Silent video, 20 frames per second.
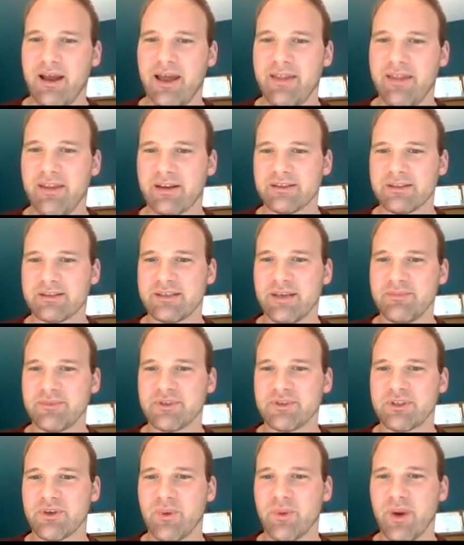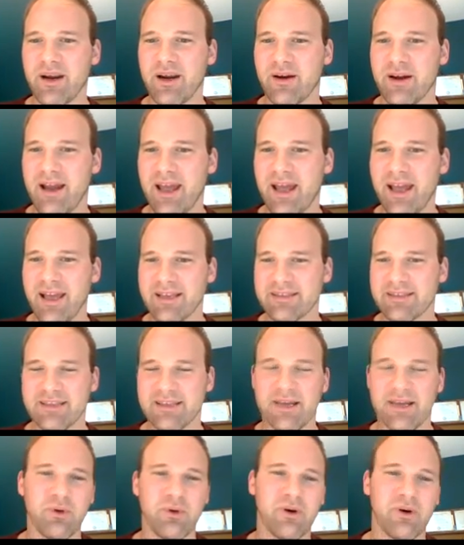and there's some square S
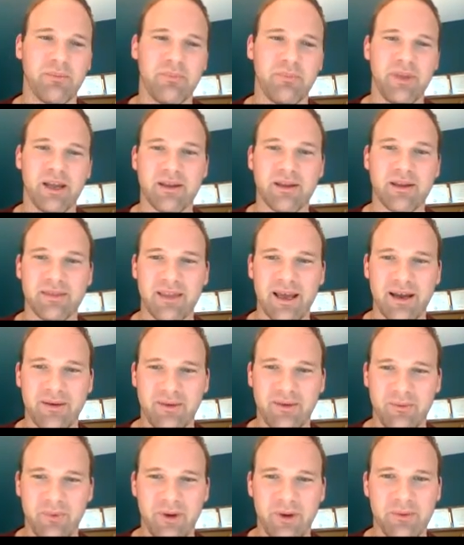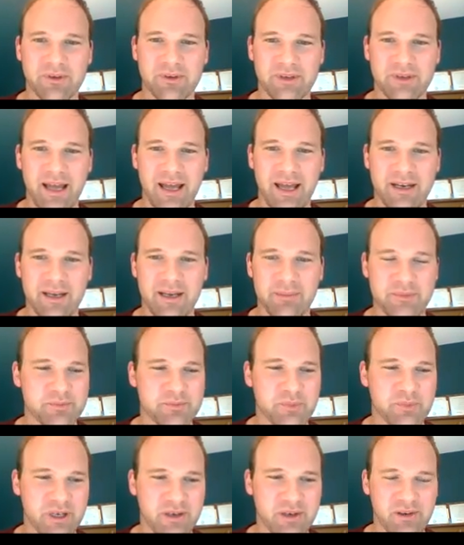that we will end up
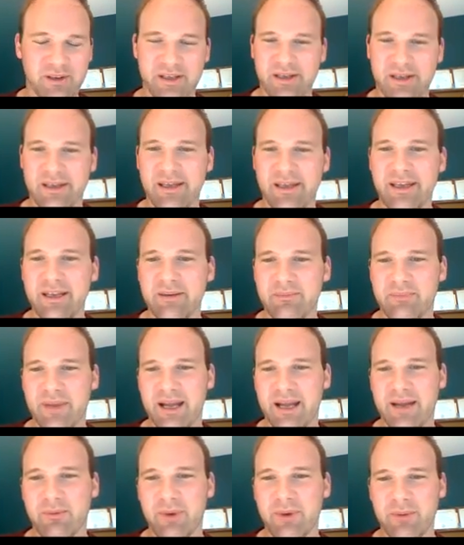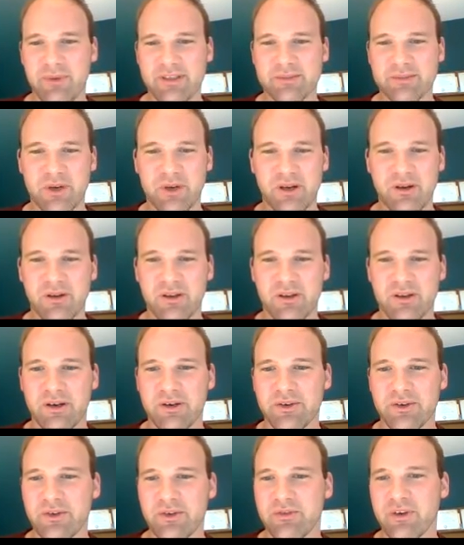sprinkling in when we sprinkle in
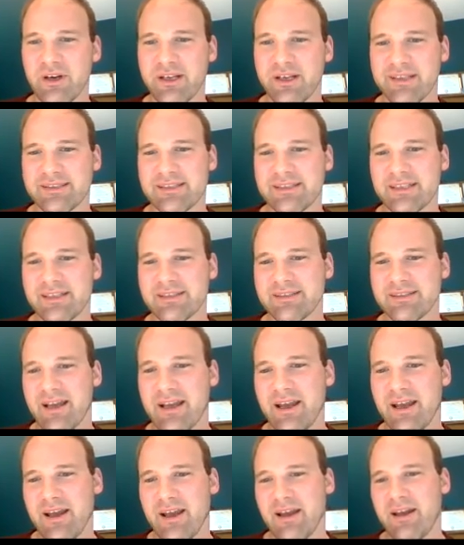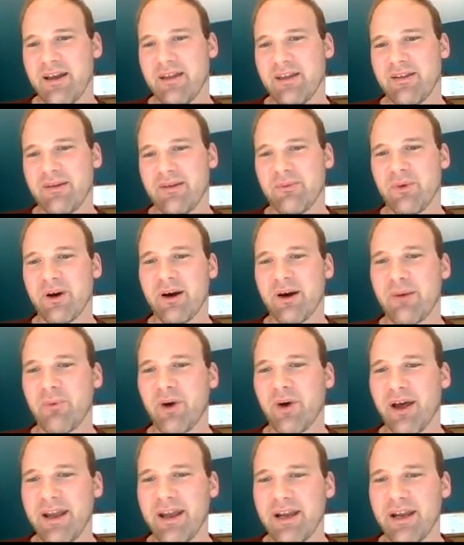our new vertices.
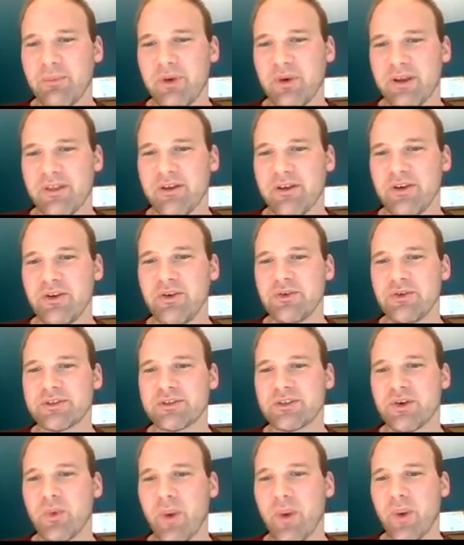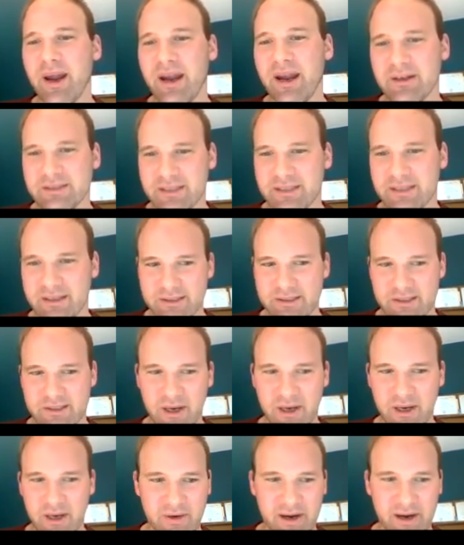We'll end up with new squares in the
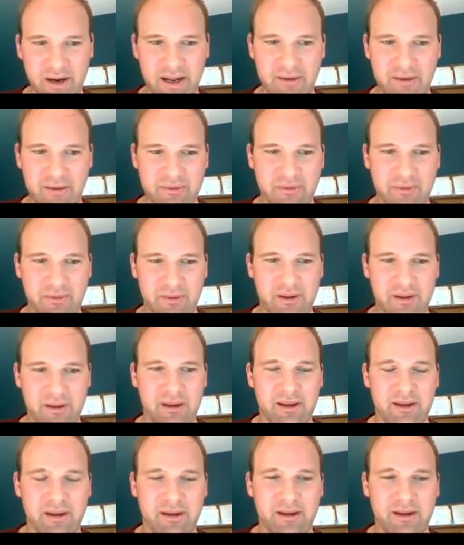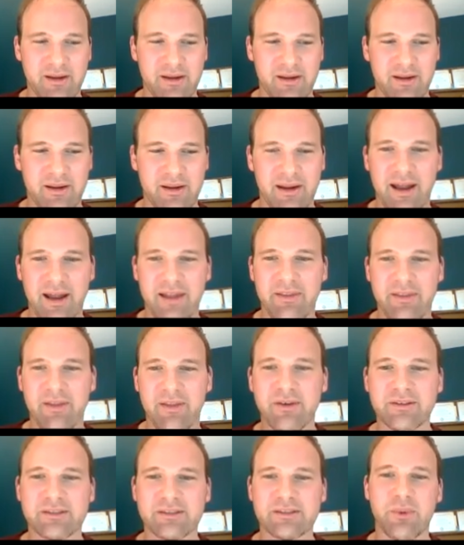square graph. And
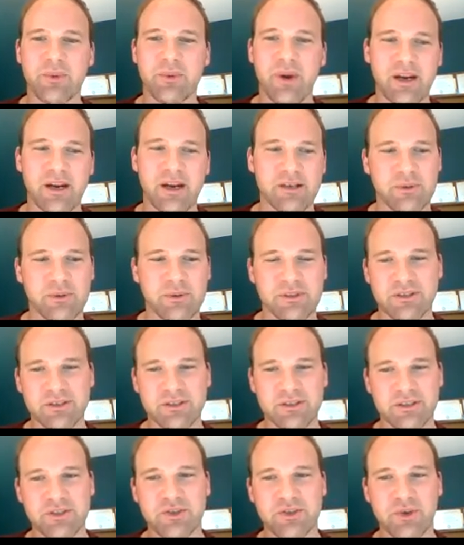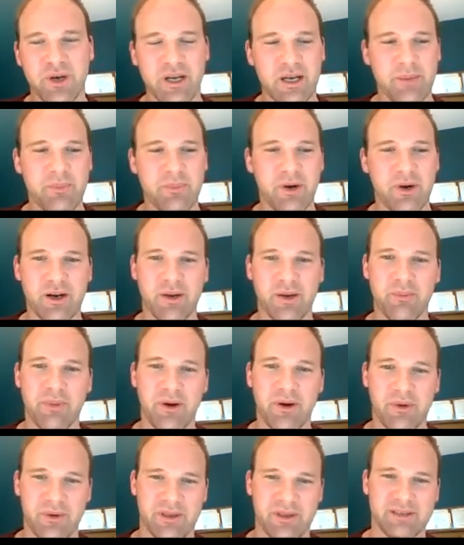those squares will start to join up our
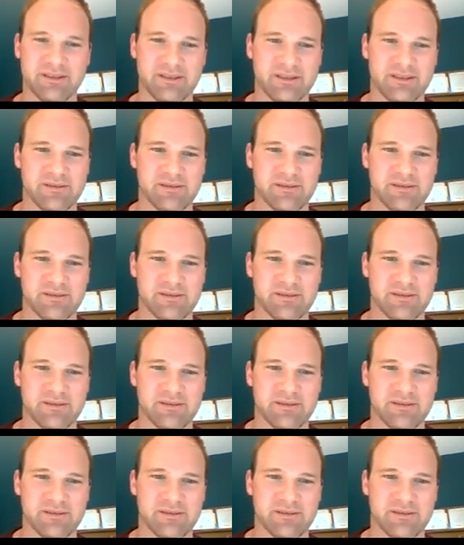components.